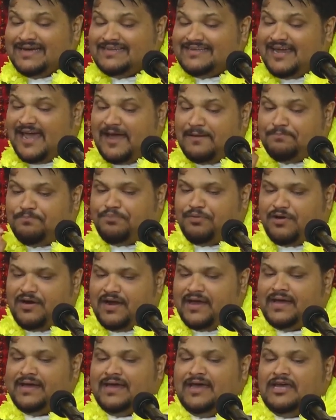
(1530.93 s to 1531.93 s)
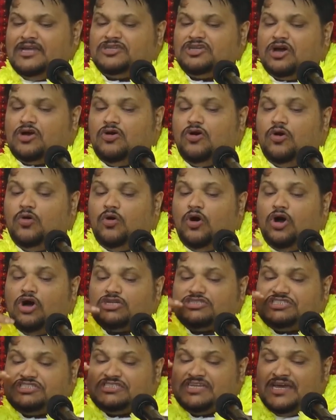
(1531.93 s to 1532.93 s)
type prayer to
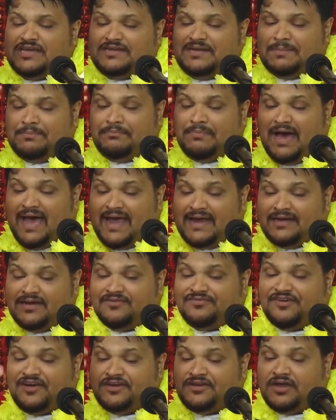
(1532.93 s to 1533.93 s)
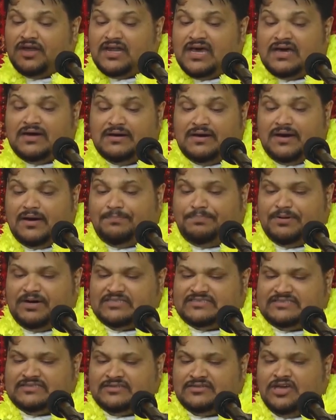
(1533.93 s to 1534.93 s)
coerce the mind of another
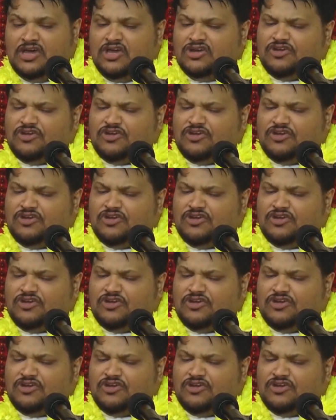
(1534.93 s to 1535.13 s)
person,